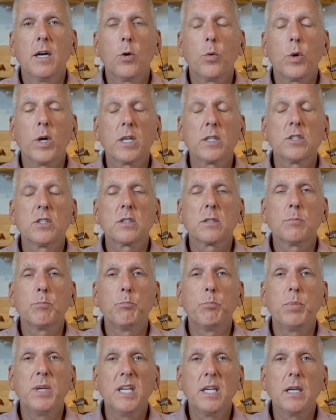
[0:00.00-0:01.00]
We can
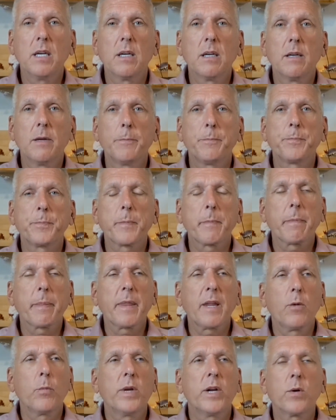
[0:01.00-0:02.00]
just be.
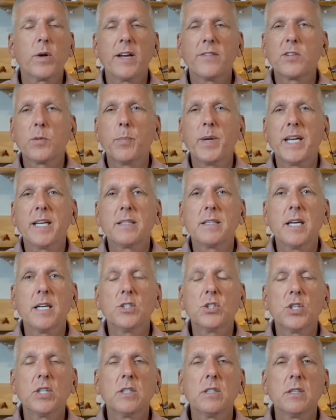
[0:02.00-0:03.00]
We don't have to pay
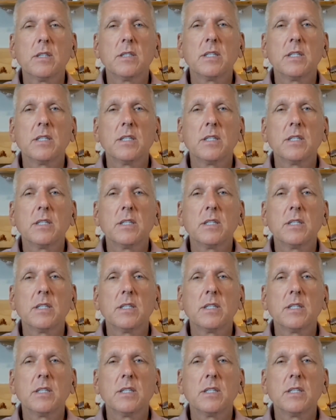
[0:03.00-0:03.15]
attention